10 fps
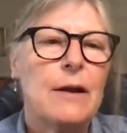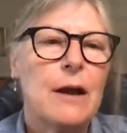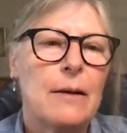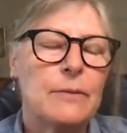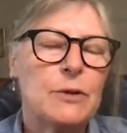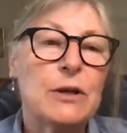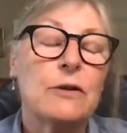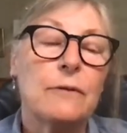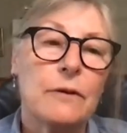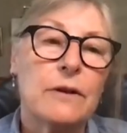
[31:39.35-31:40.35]

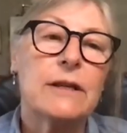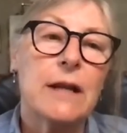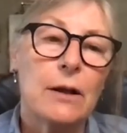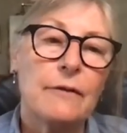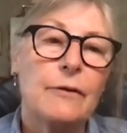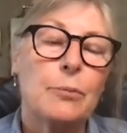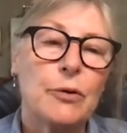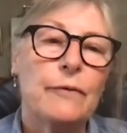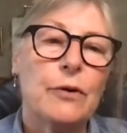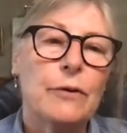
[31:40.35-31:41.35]
especially for the snail of
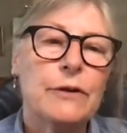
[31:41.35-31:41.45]
approval.